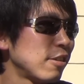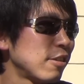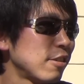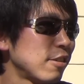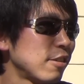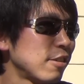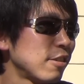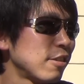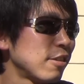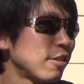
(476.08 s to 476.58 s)

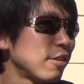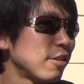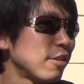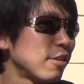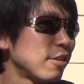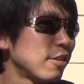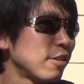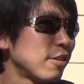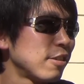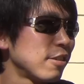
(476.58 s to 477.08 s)

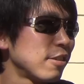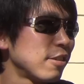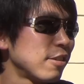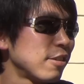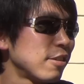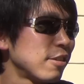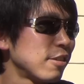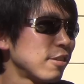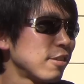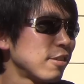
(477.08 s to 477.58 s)

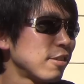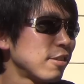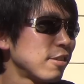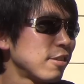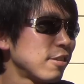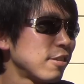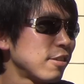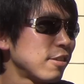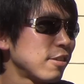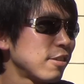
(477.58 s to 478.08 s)

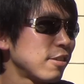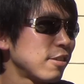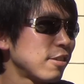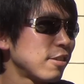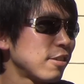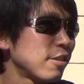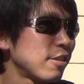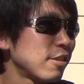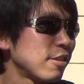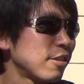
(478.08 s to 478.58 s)

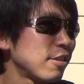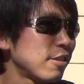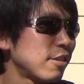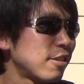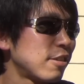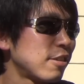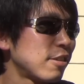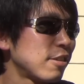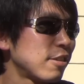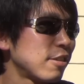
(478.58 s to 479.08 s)

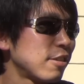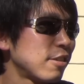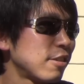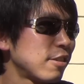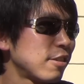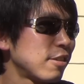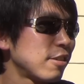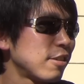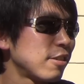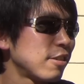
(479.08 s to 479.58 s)

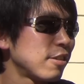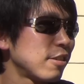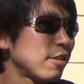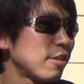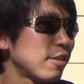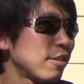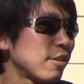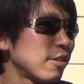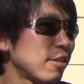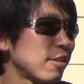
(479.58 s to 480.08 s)

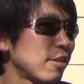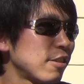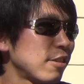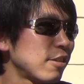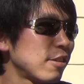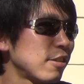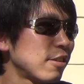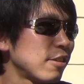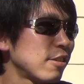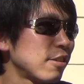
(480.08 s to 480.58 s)

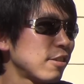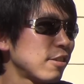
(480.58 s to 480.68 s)
This person isn't speaking.